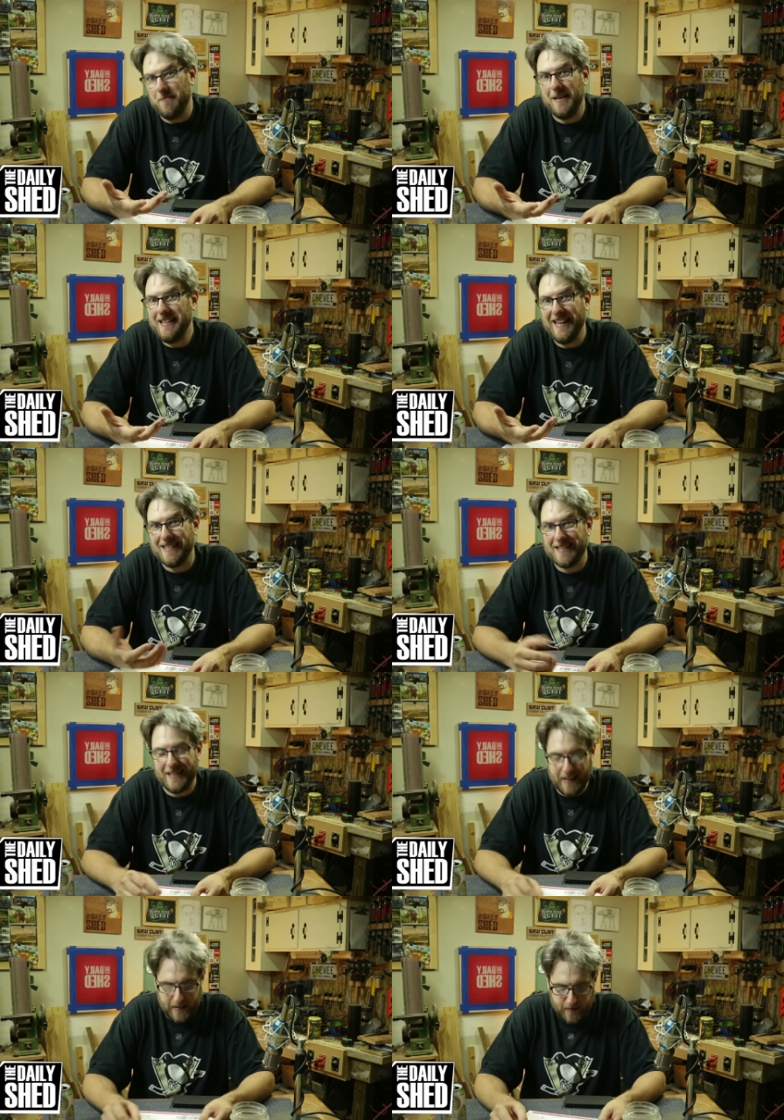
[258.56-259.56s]
at my
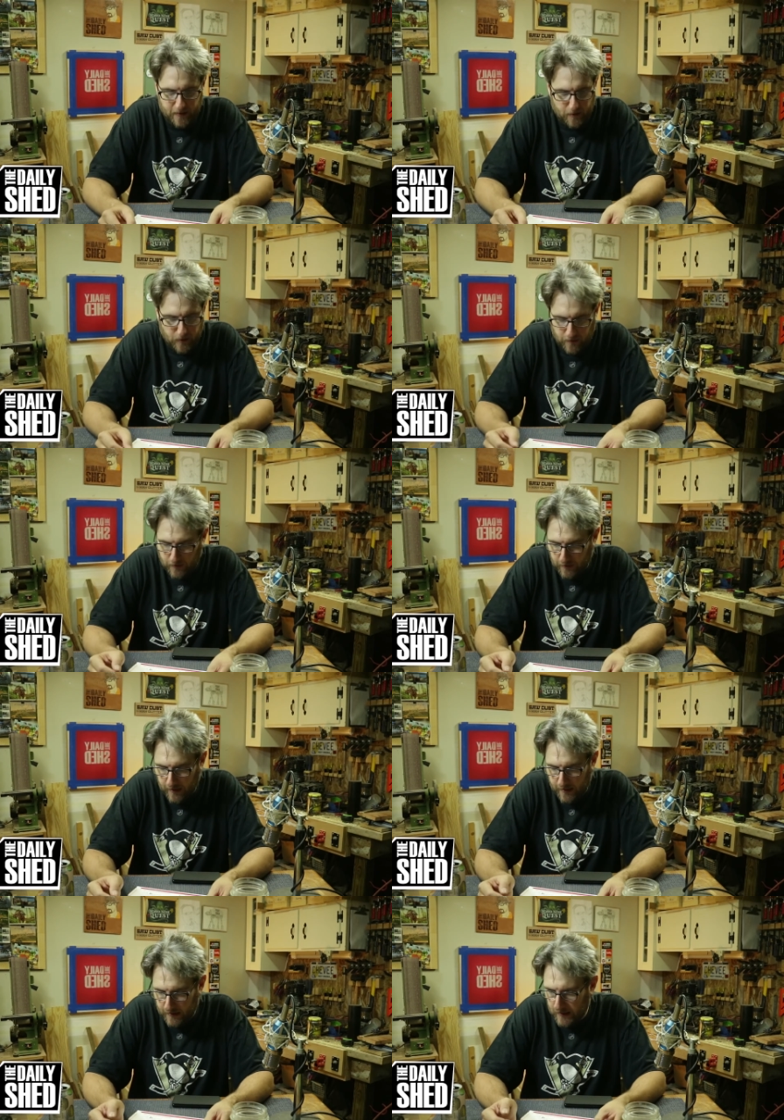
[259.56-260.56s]
desk. Uh, always feels
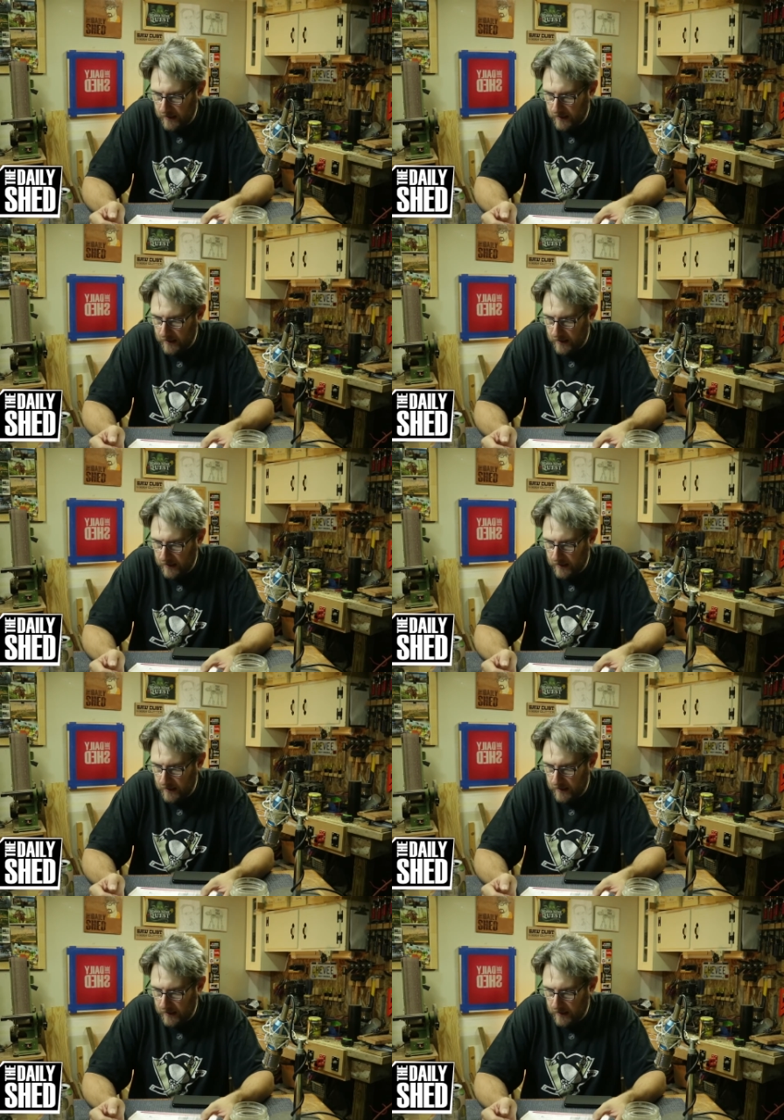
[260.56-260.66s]
great.